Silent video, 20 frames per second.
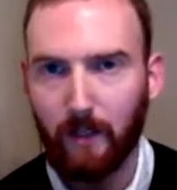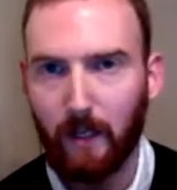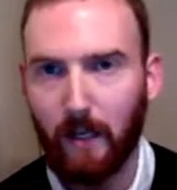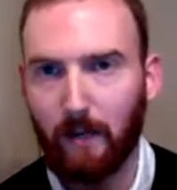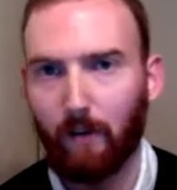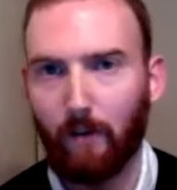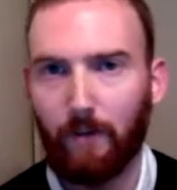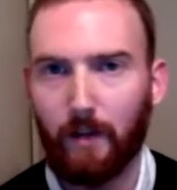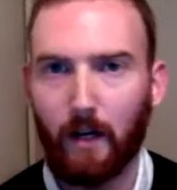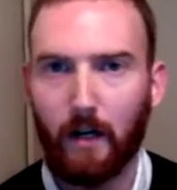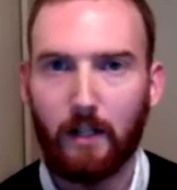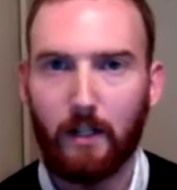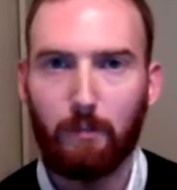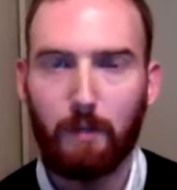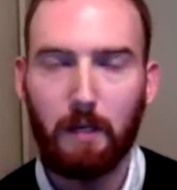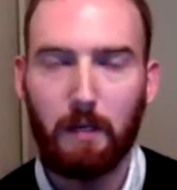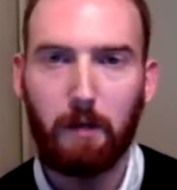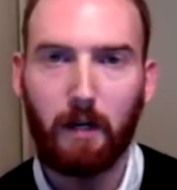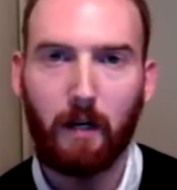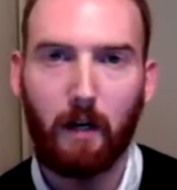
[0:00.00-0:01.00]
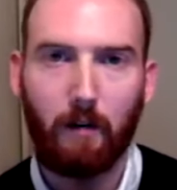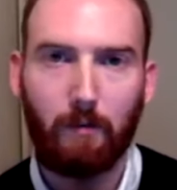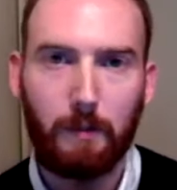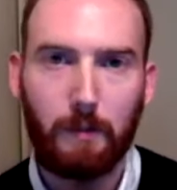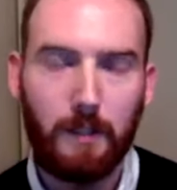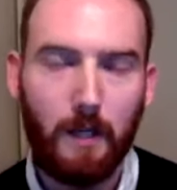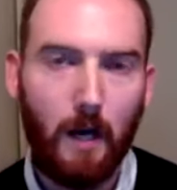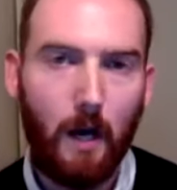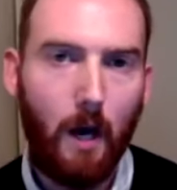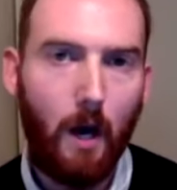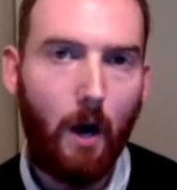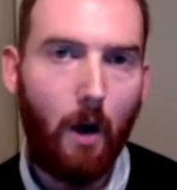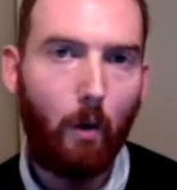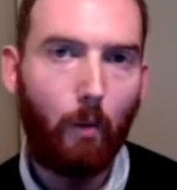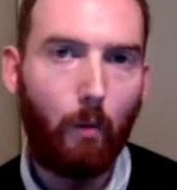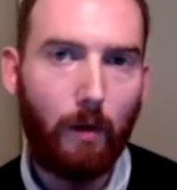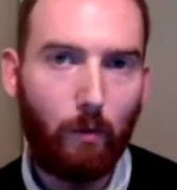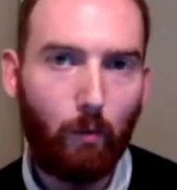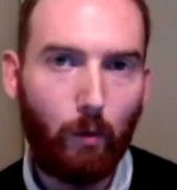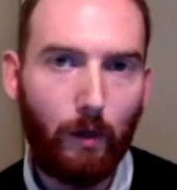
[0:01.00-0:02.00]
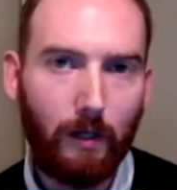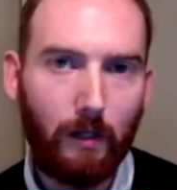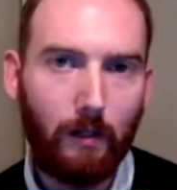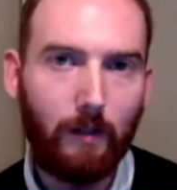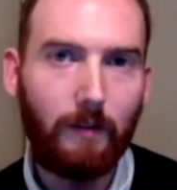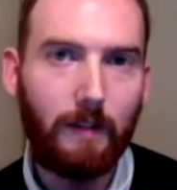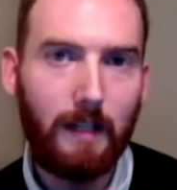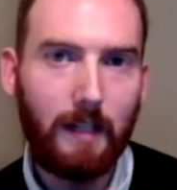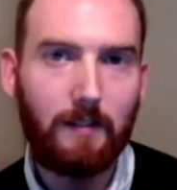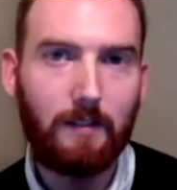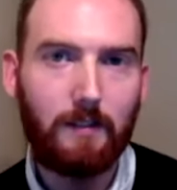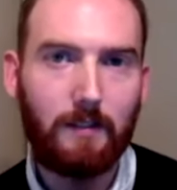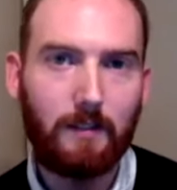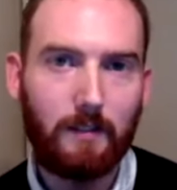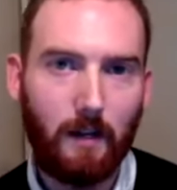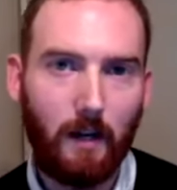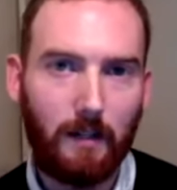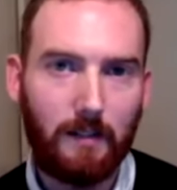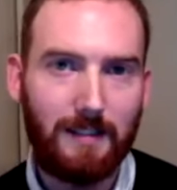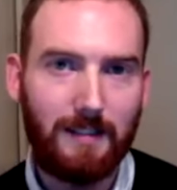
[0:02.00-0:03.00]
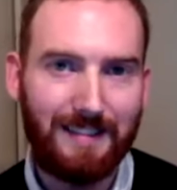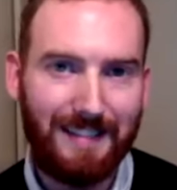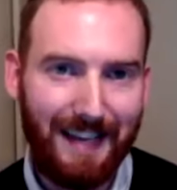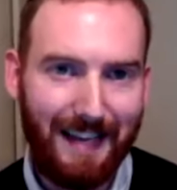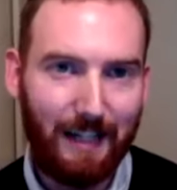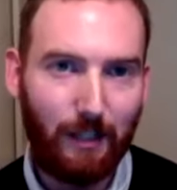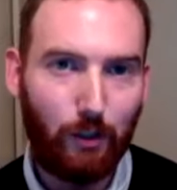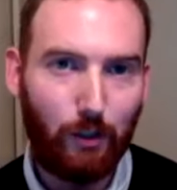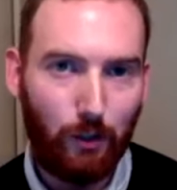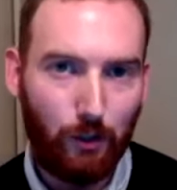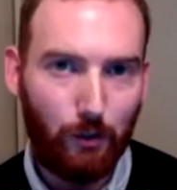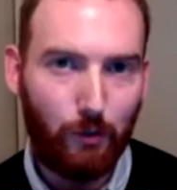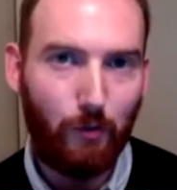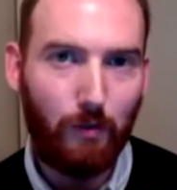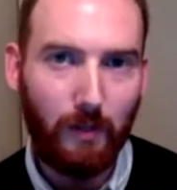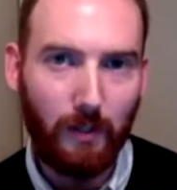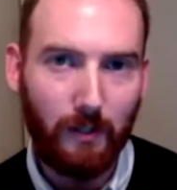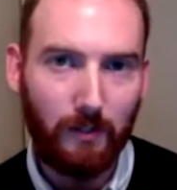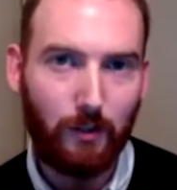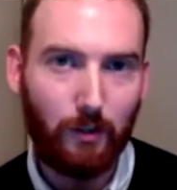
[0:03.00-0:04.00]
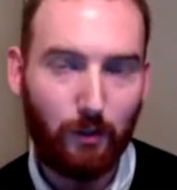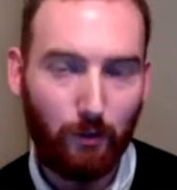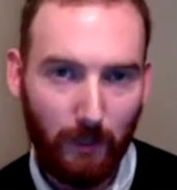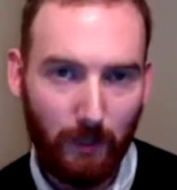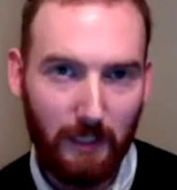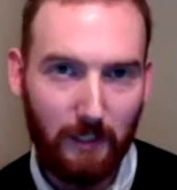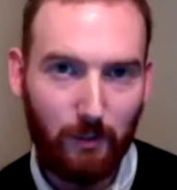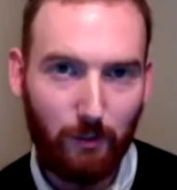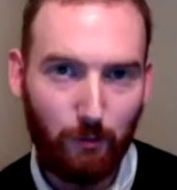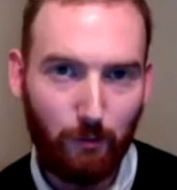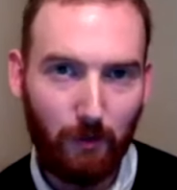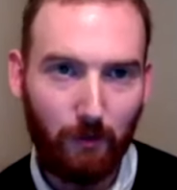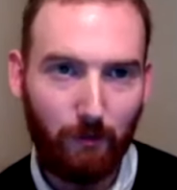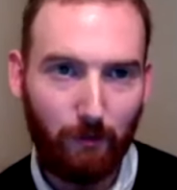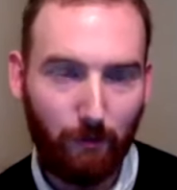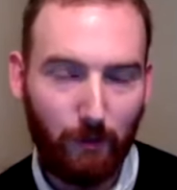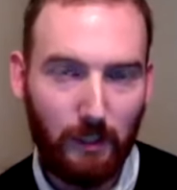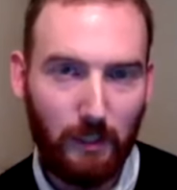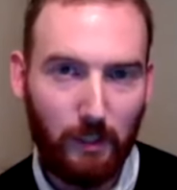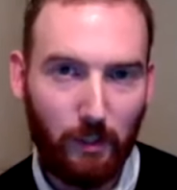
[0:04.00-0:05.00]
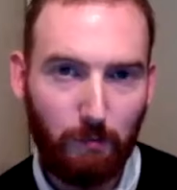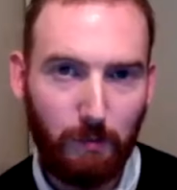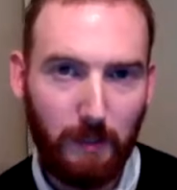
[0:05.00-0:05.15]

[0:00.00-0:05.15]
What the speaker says: at the level of the ISP by governments, we will need to start to take to the streets with free